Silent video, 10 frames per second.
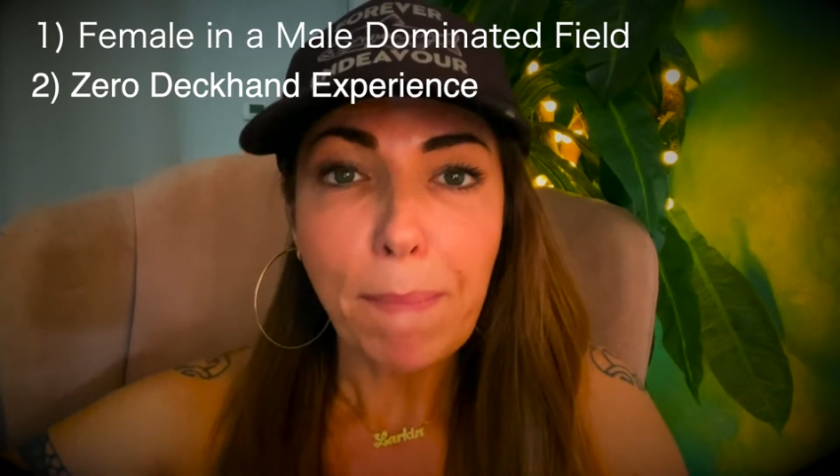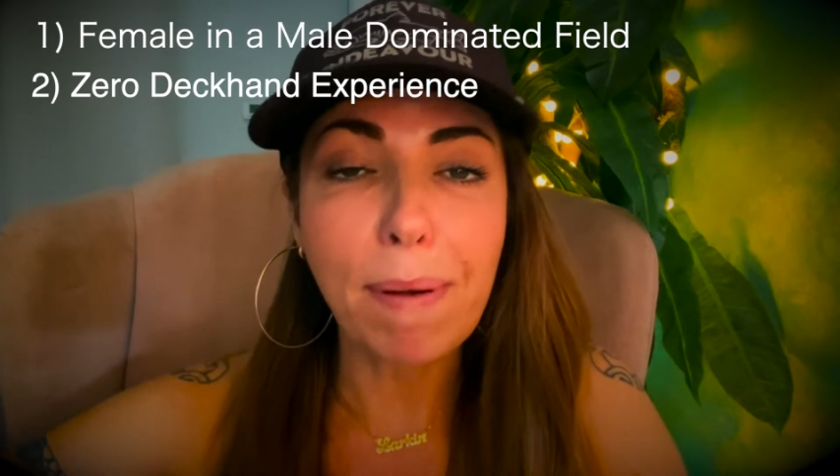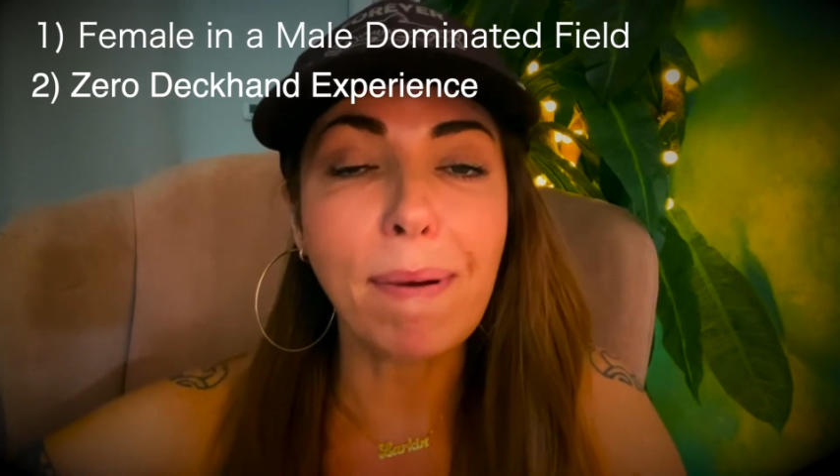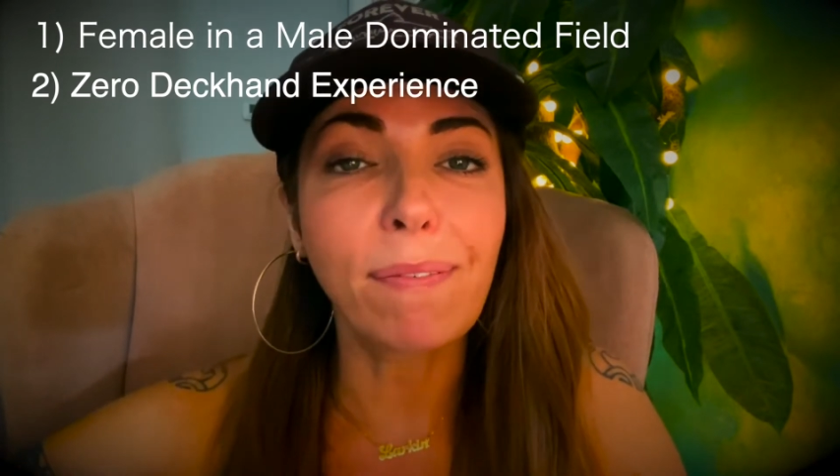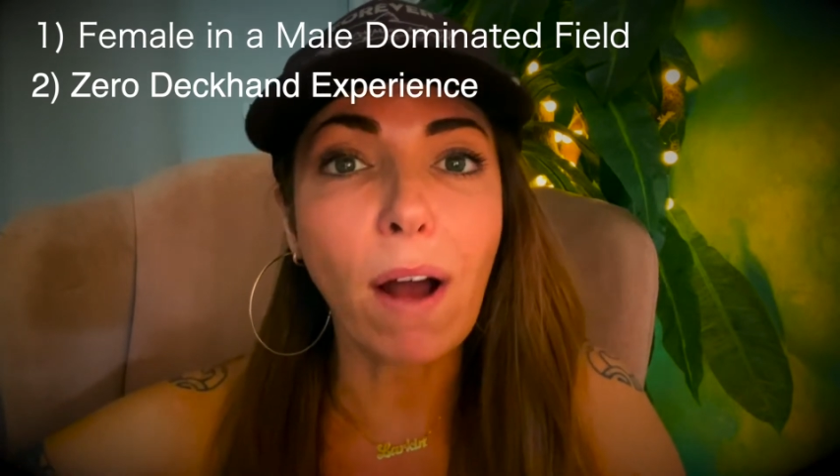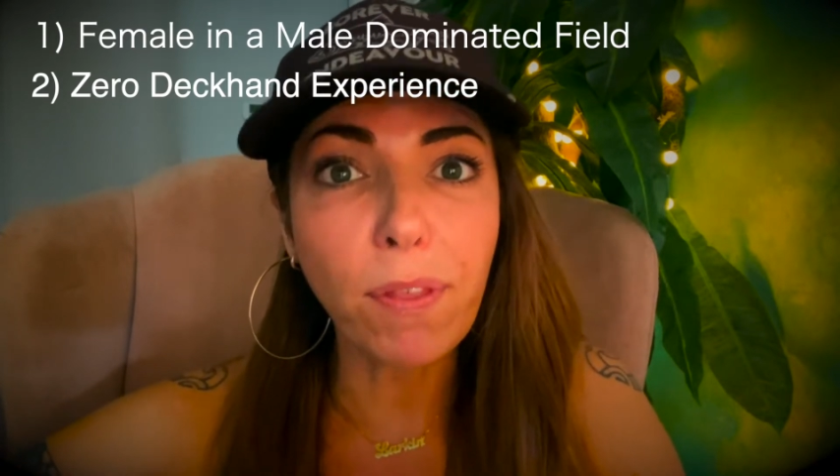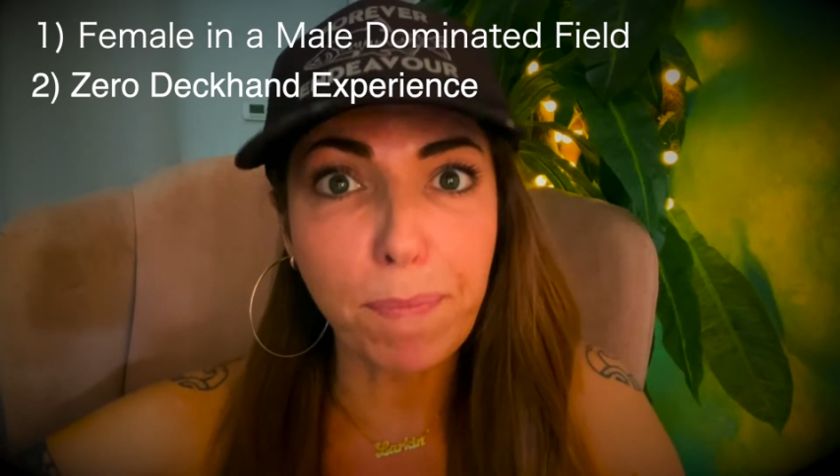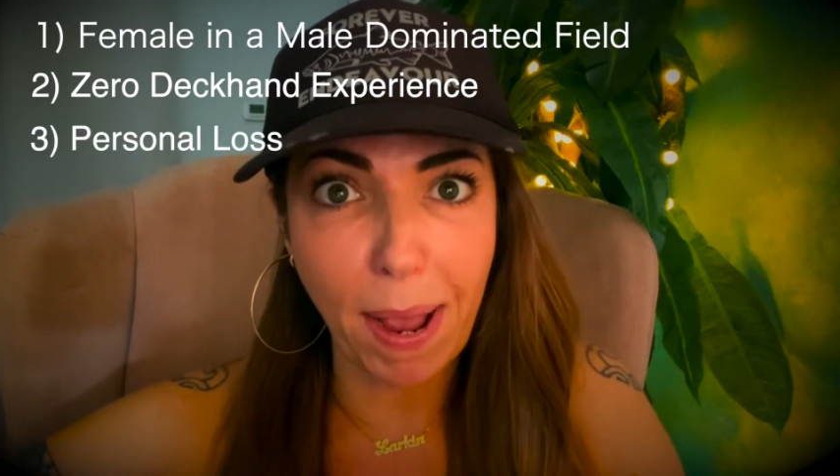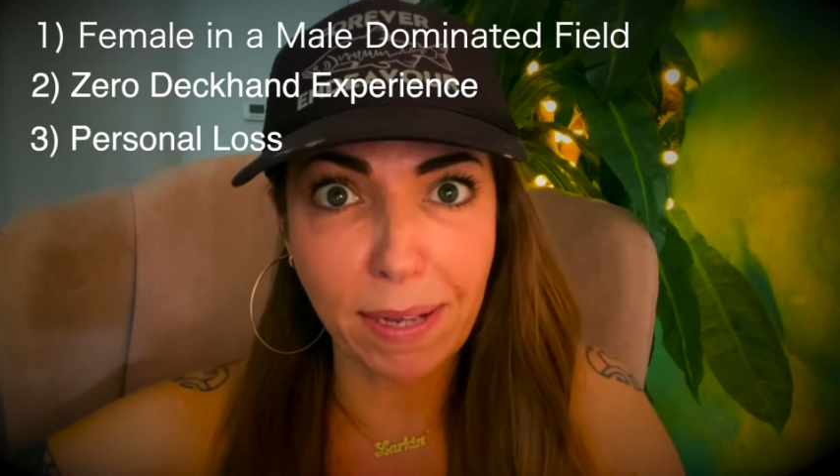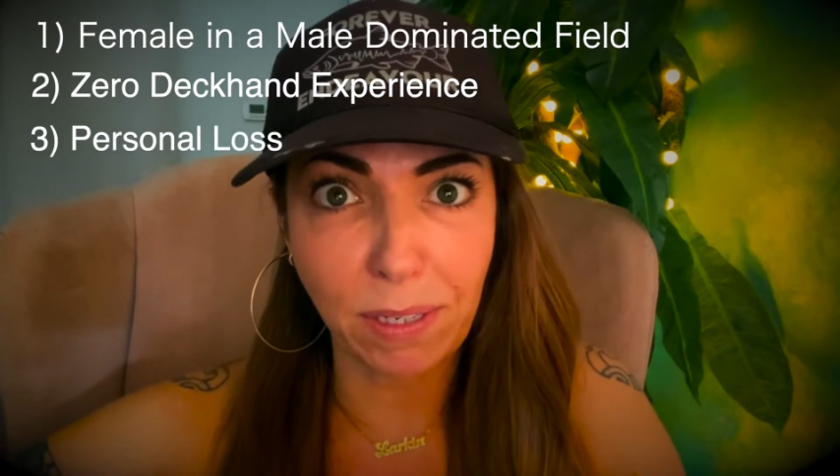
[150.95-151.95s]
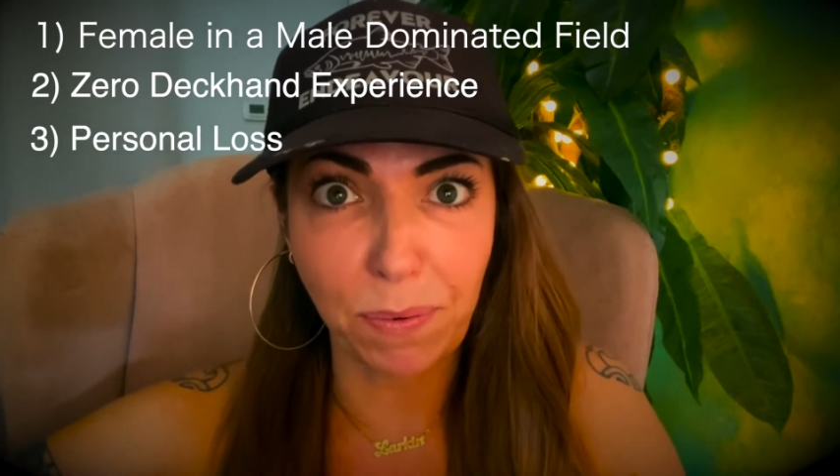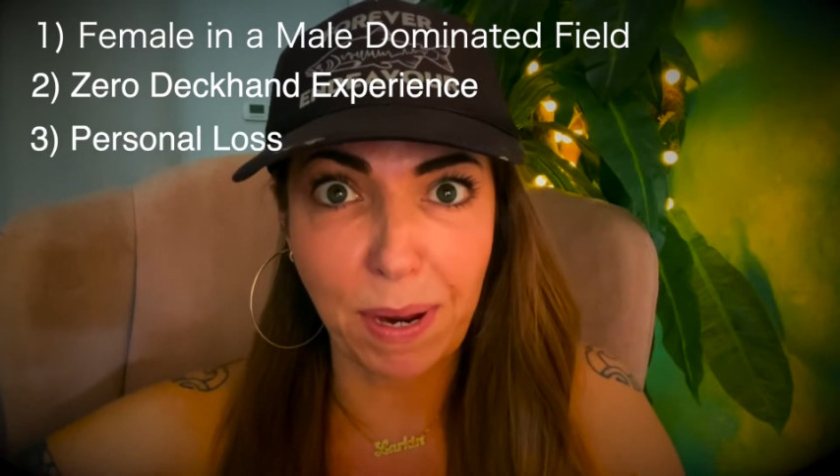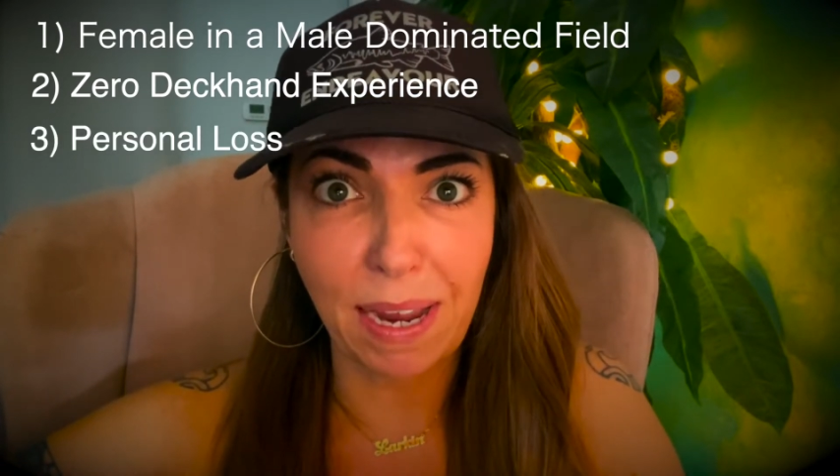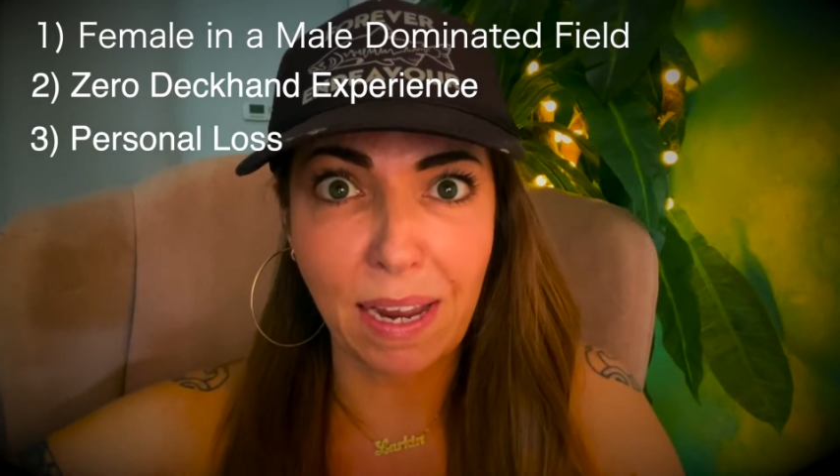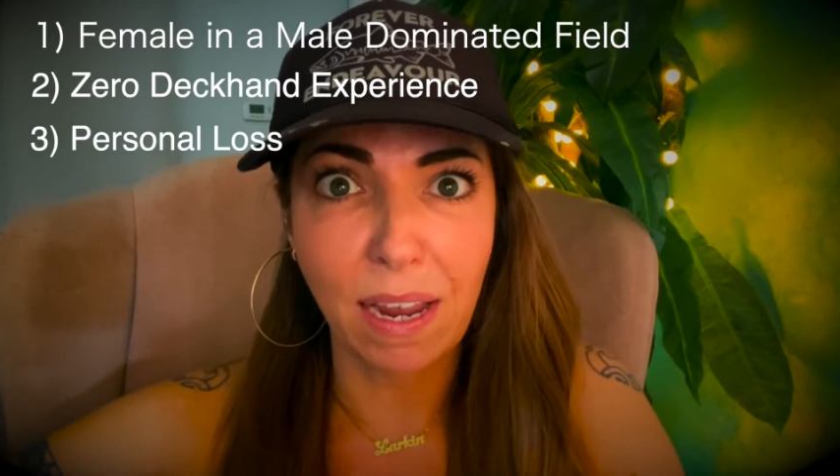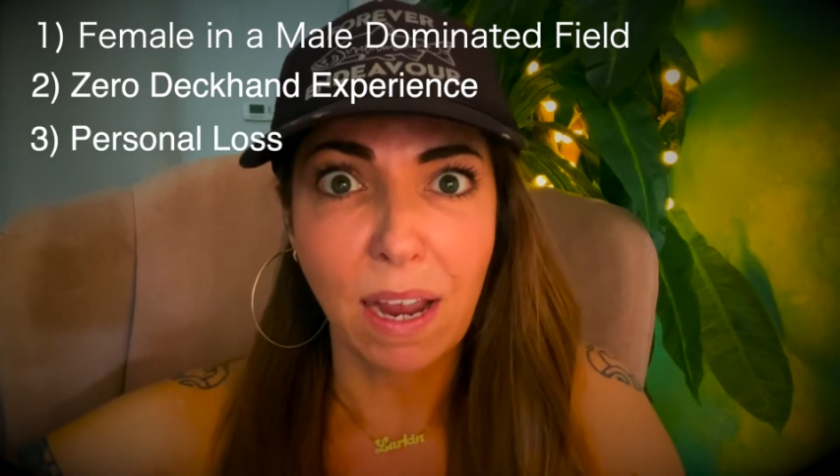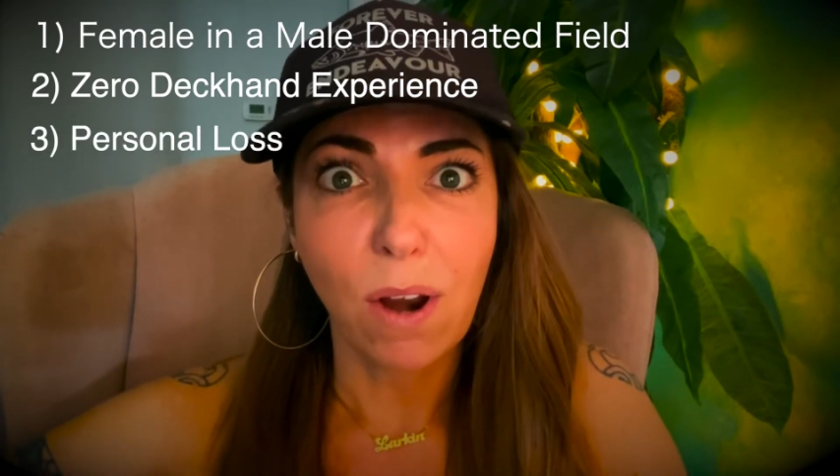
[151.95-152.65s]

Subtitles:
but my father passed away